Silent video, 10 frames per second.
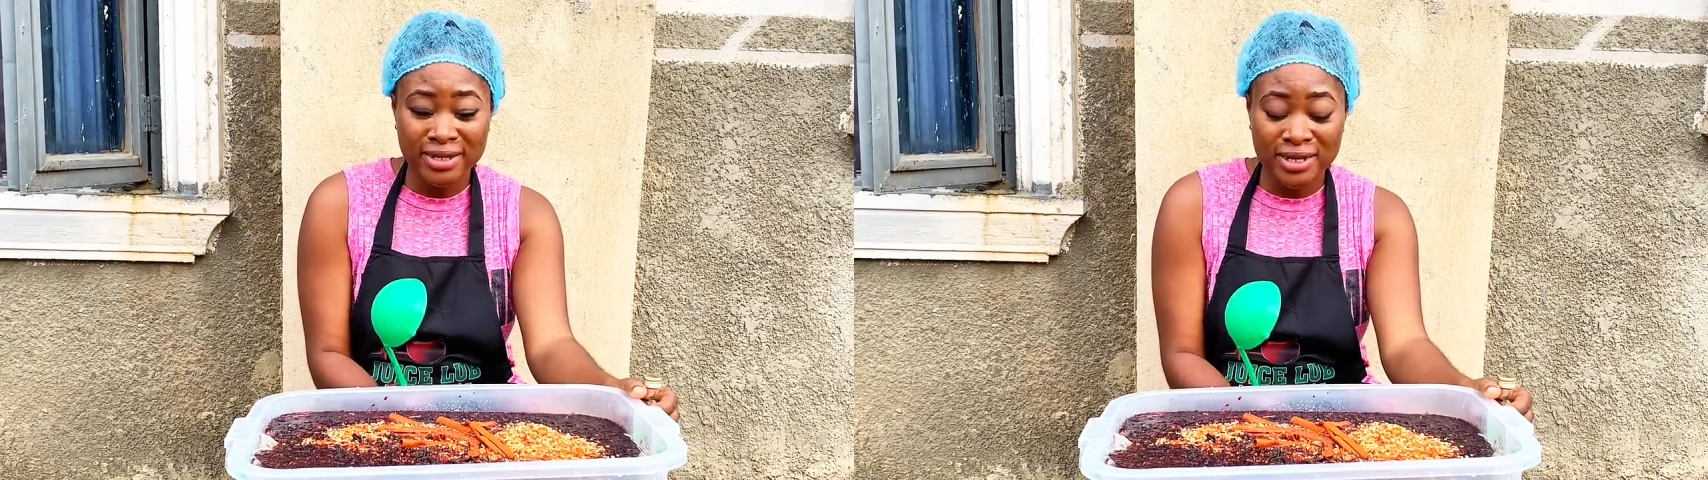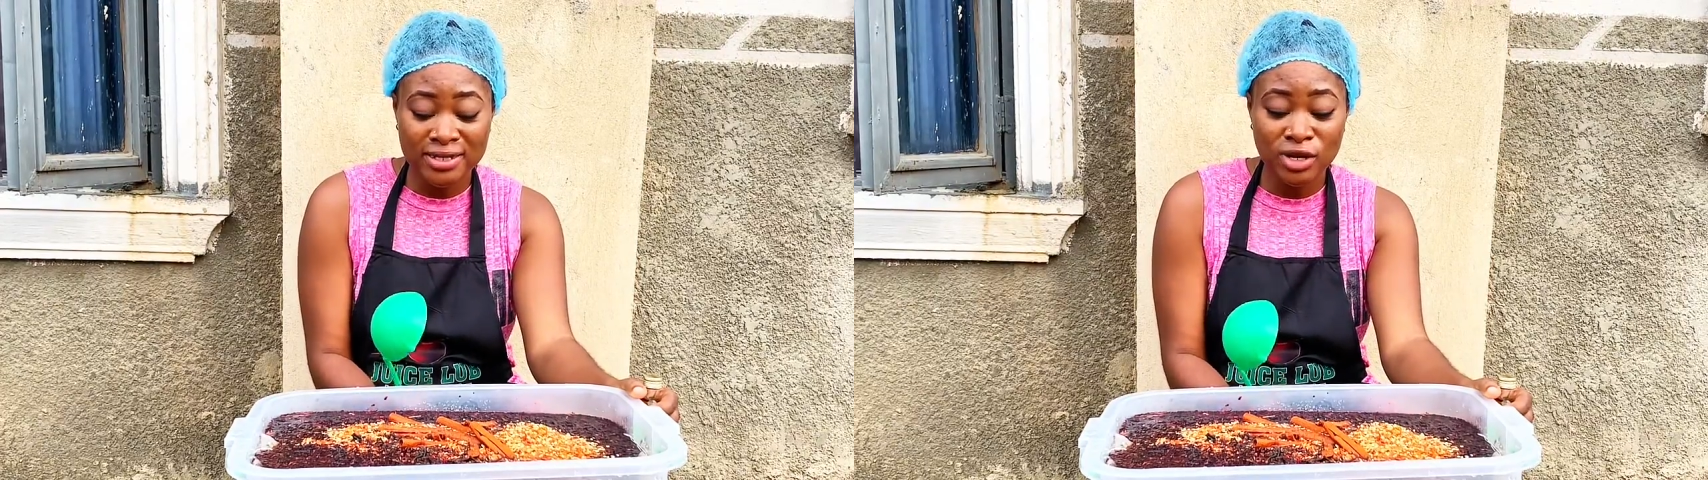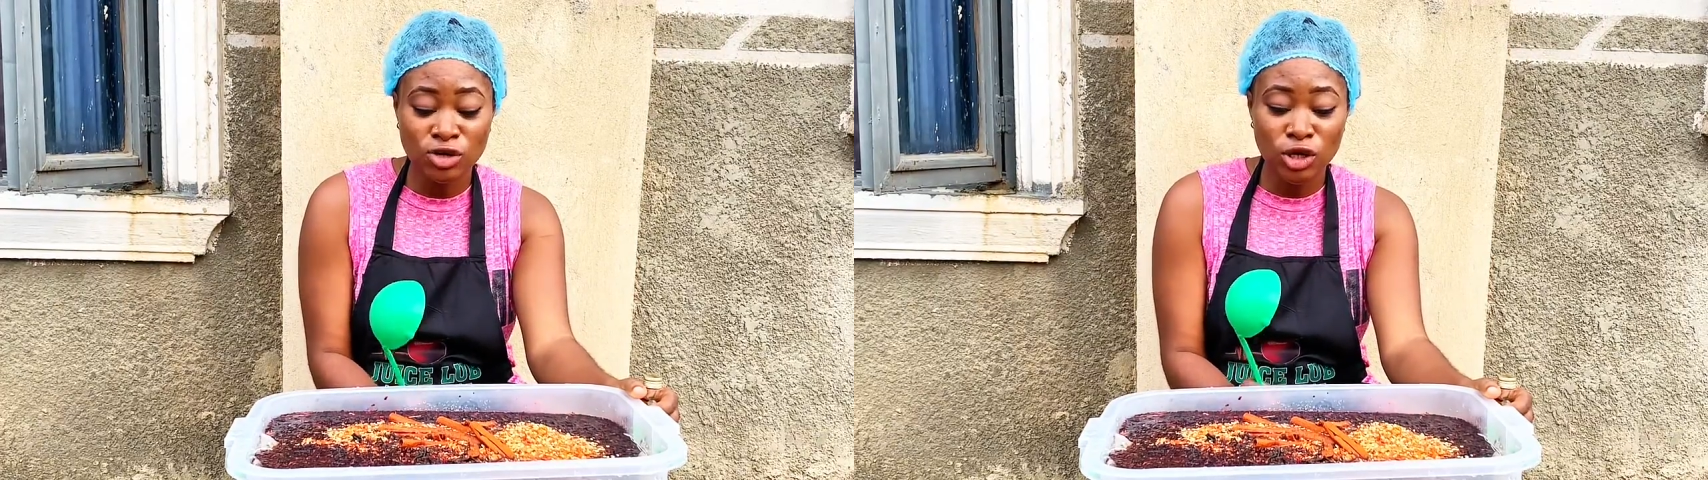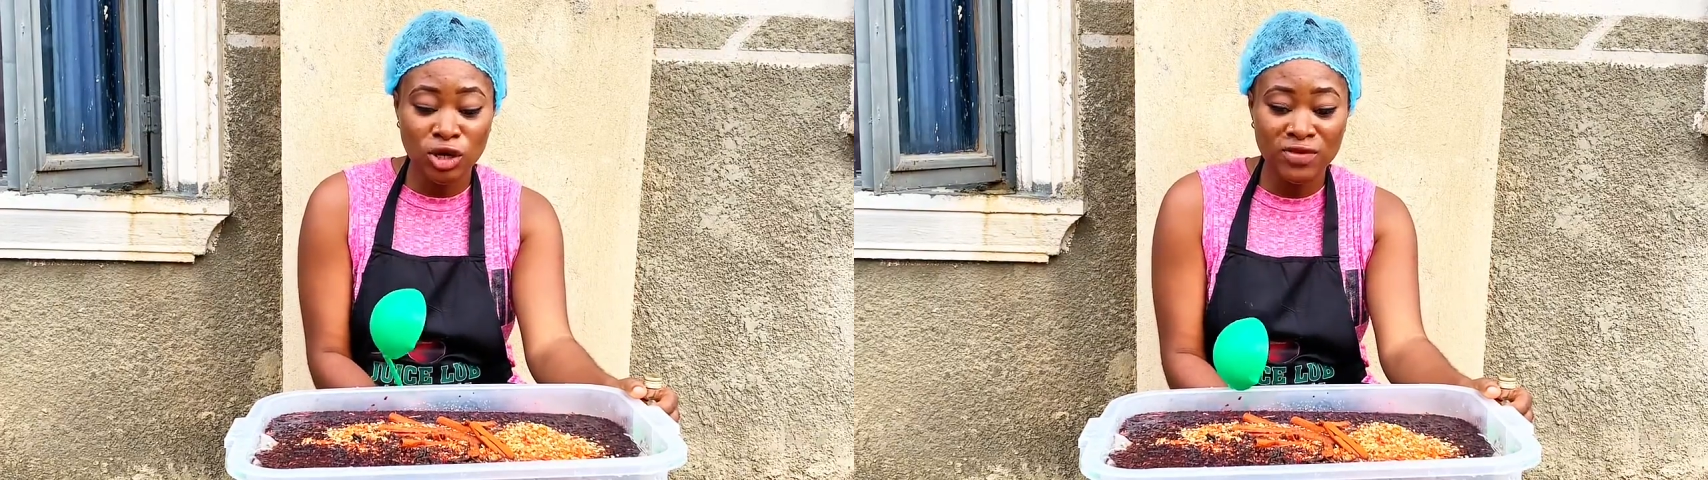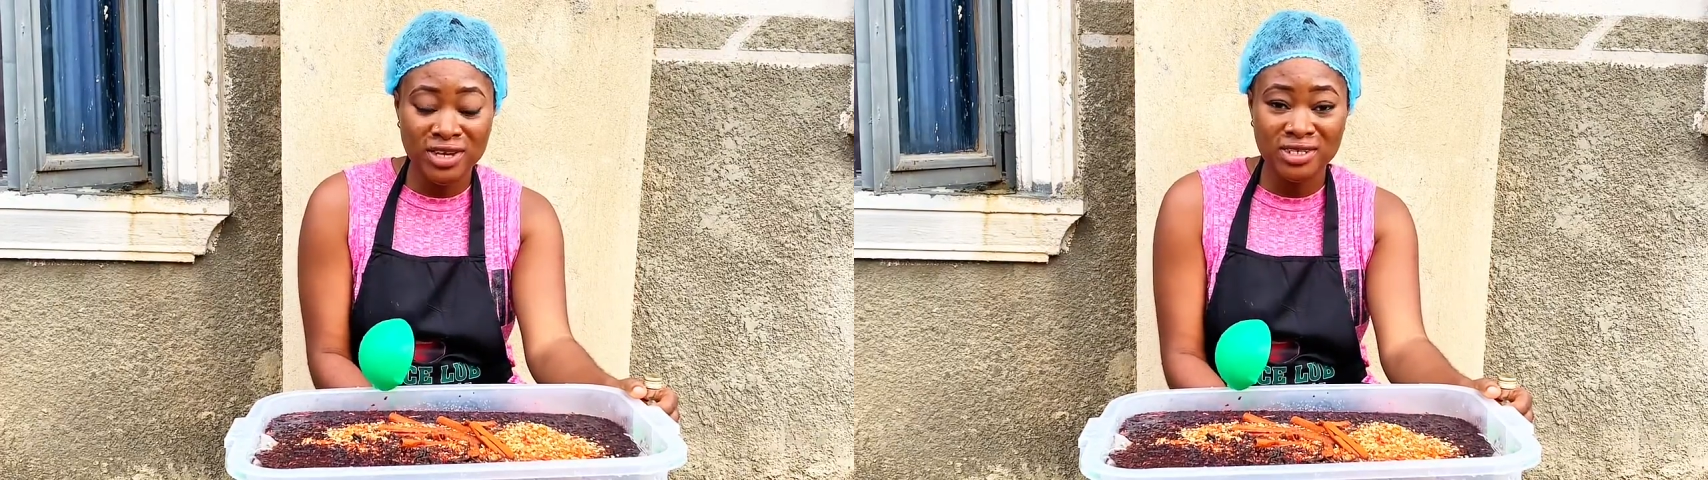and they're going to love
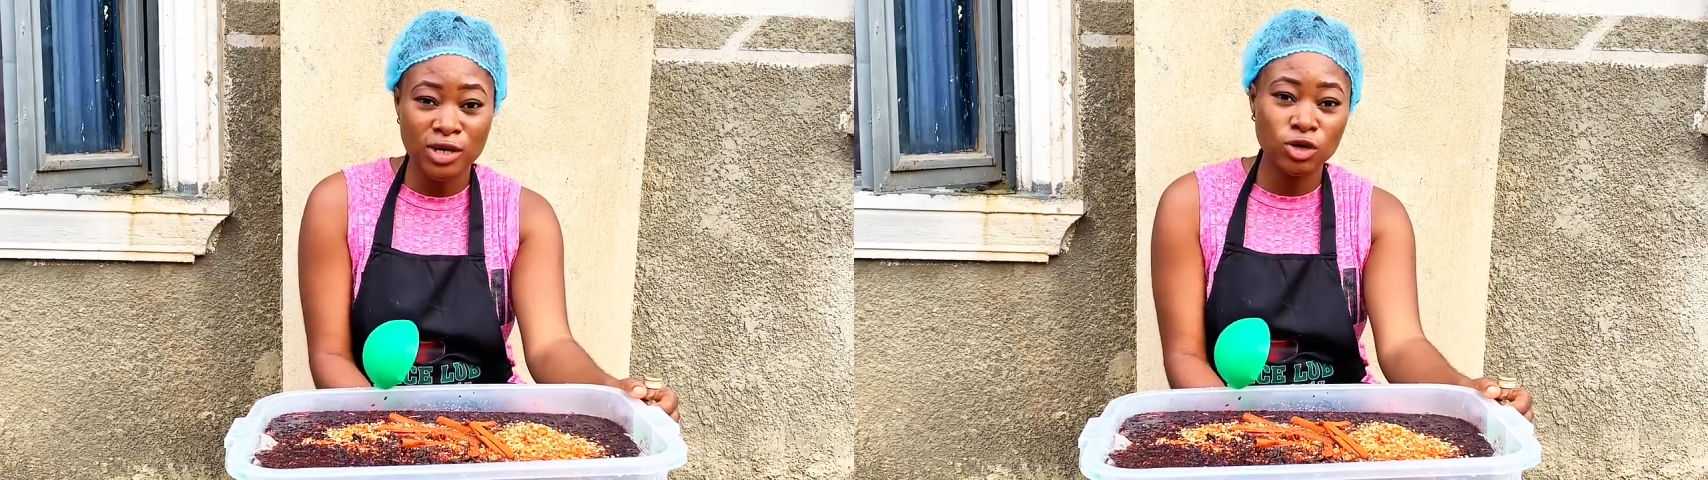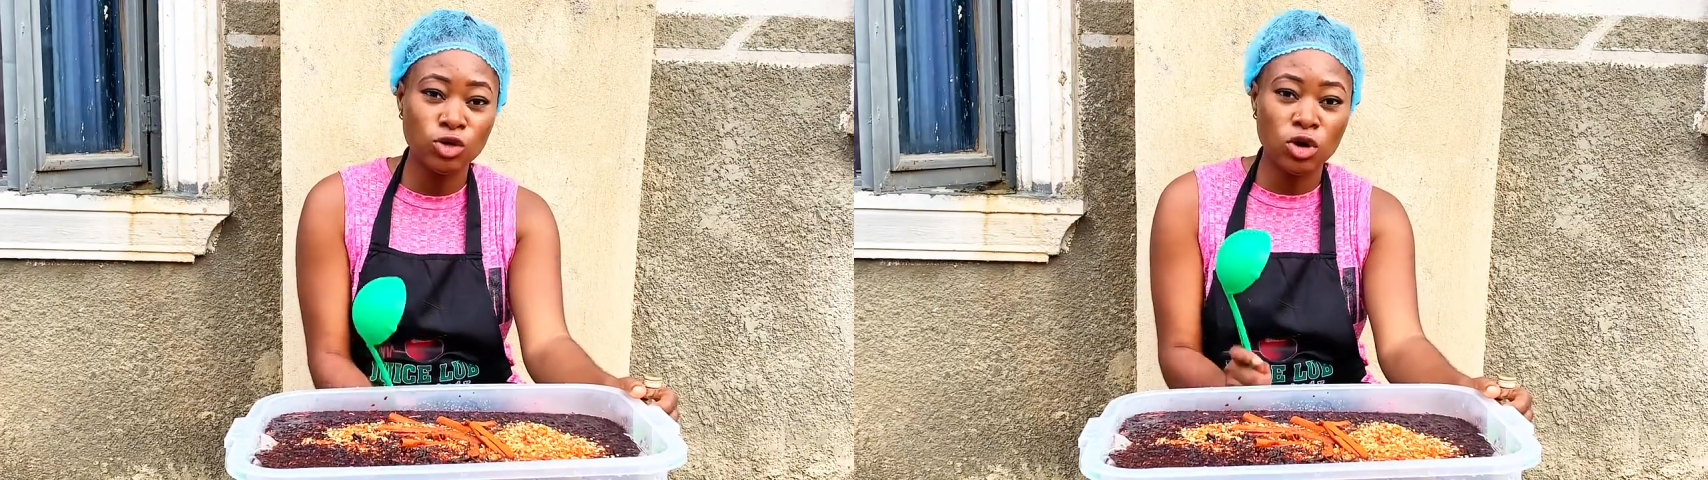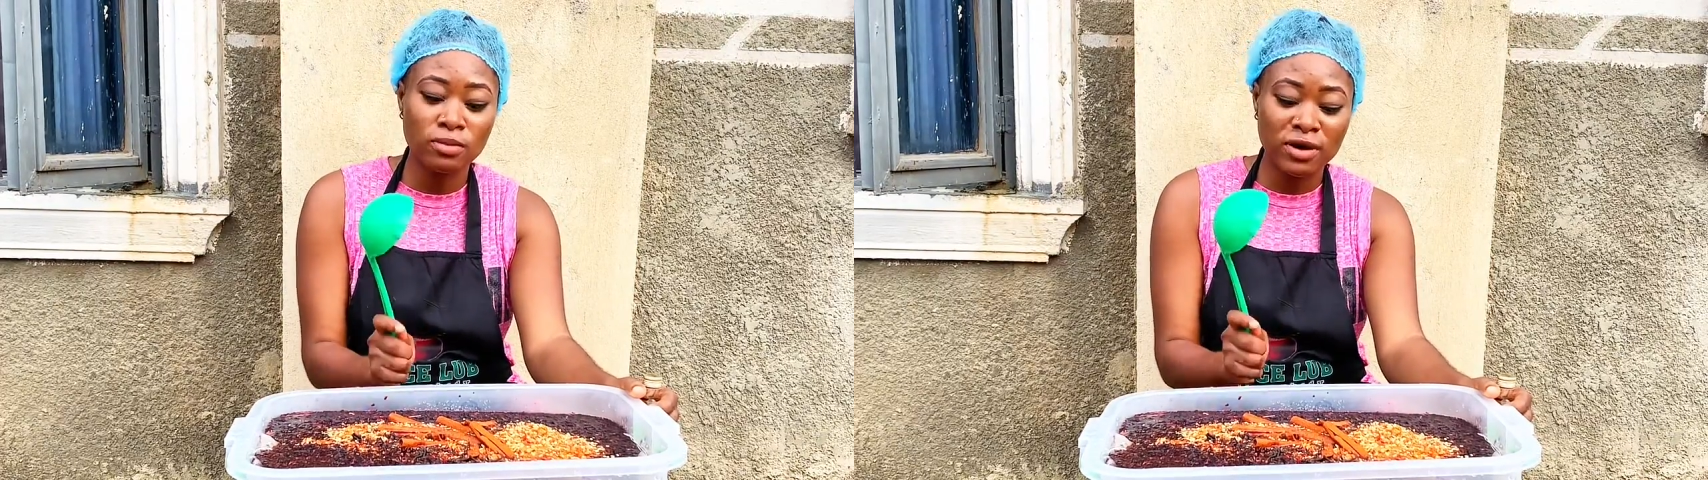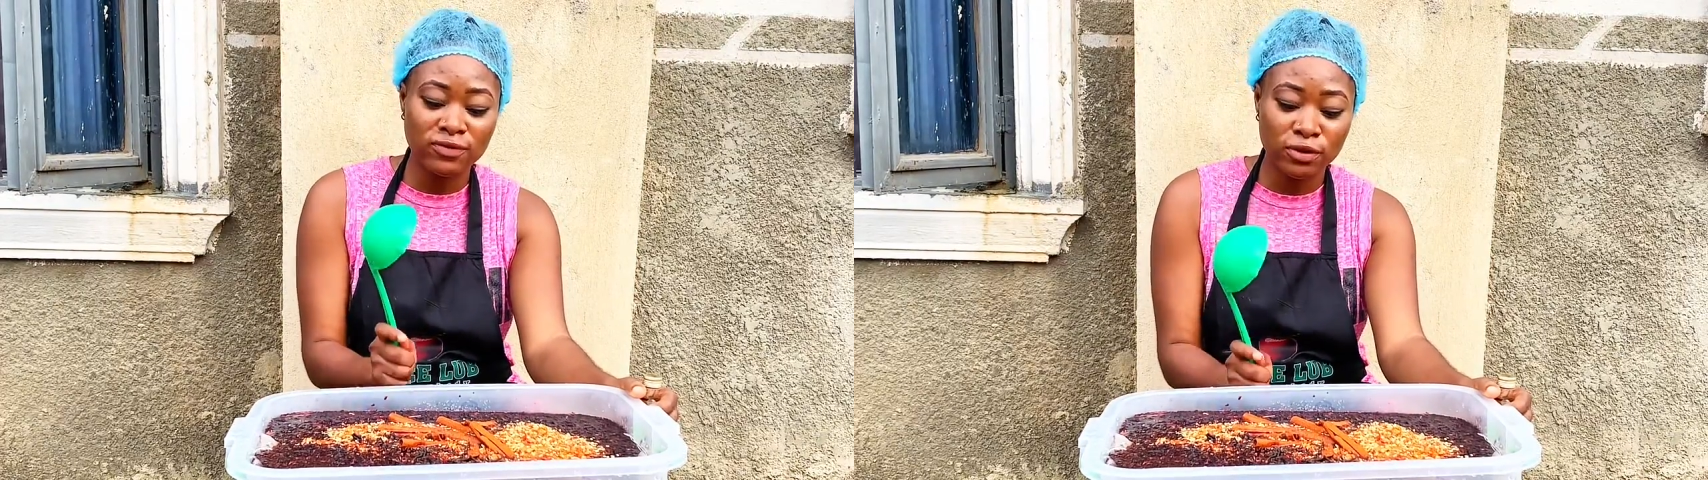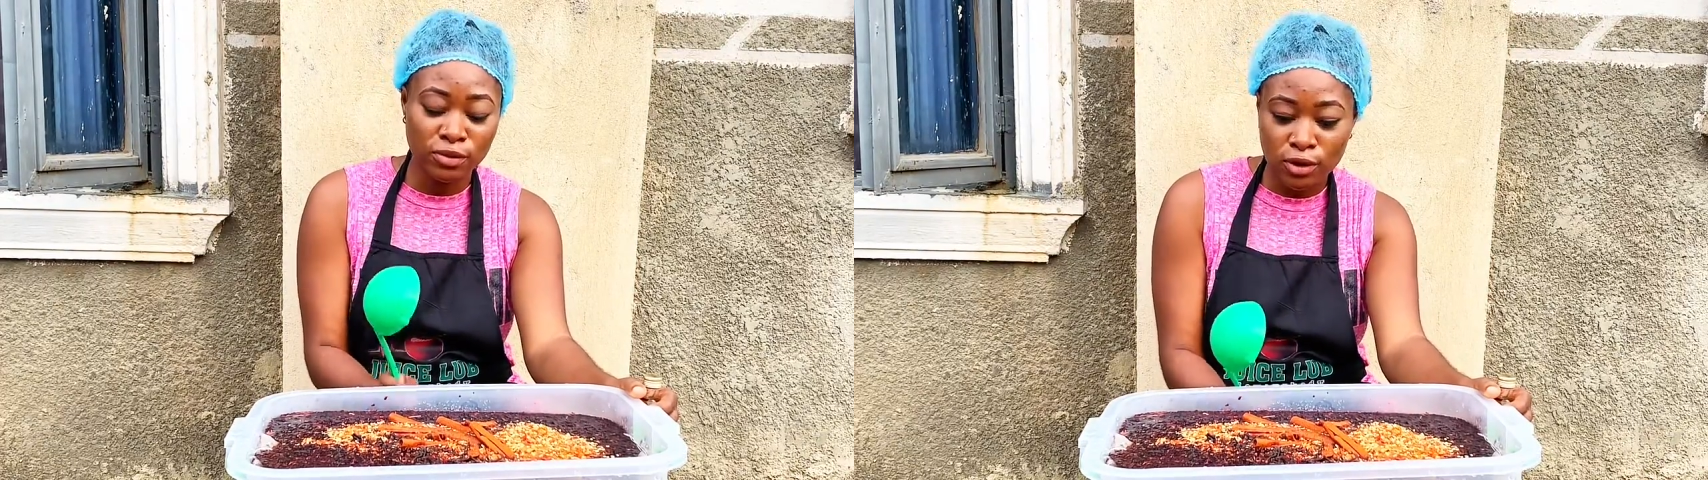it and they're going to come back
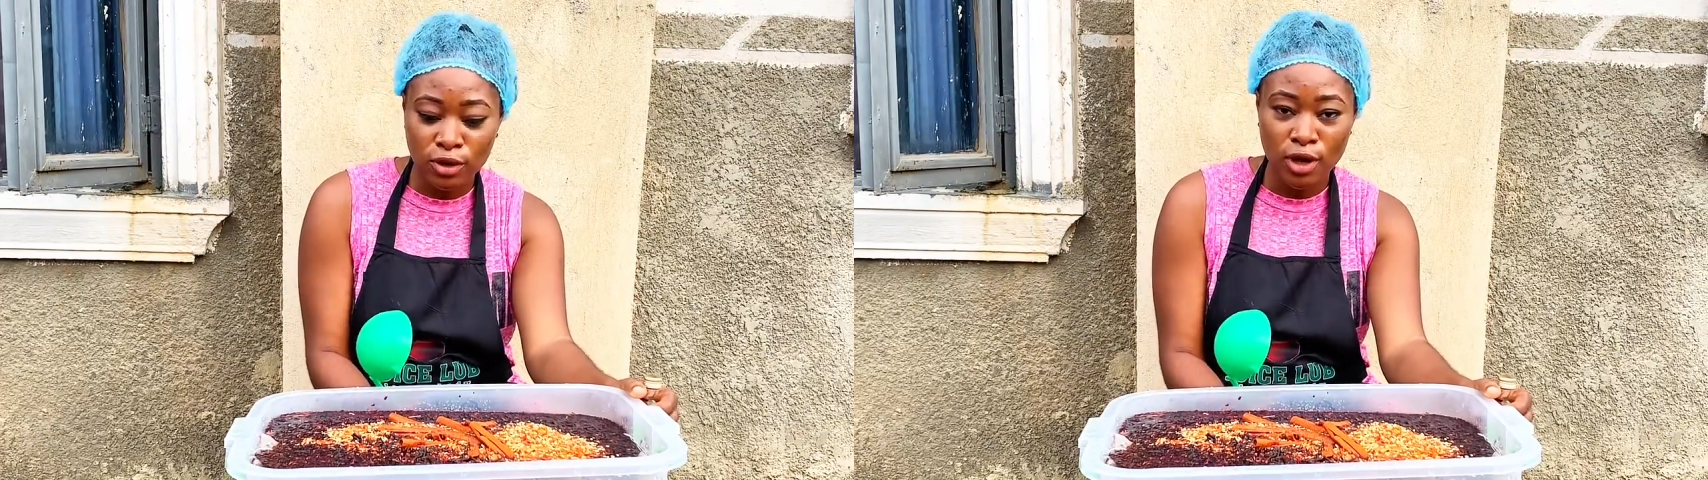for more,